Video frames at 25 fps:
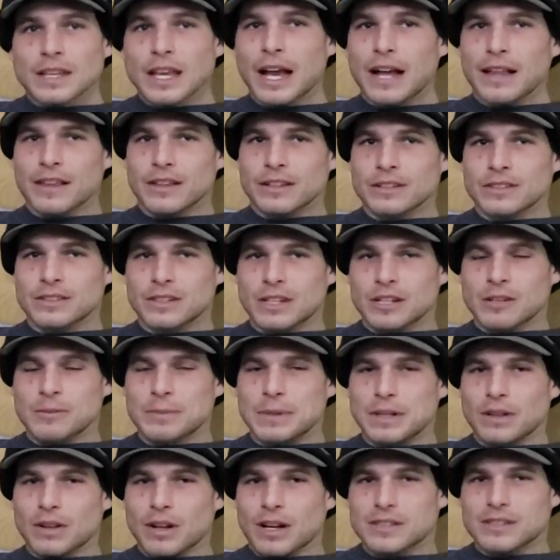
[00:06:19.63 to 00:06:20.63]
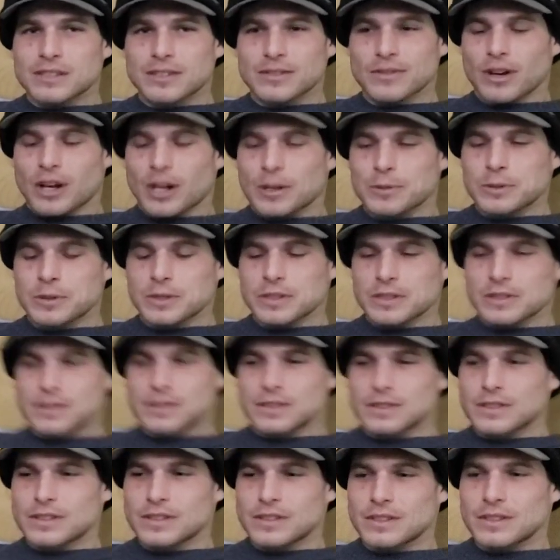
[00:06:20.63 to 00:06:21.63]
Yeah, there's going to be lots of
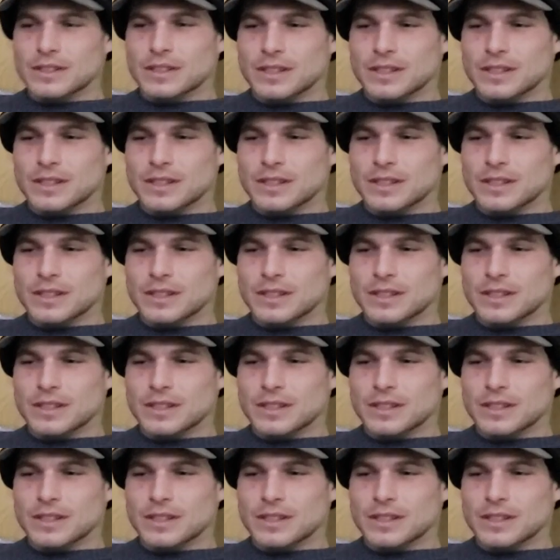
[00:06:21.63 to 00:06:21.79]
options.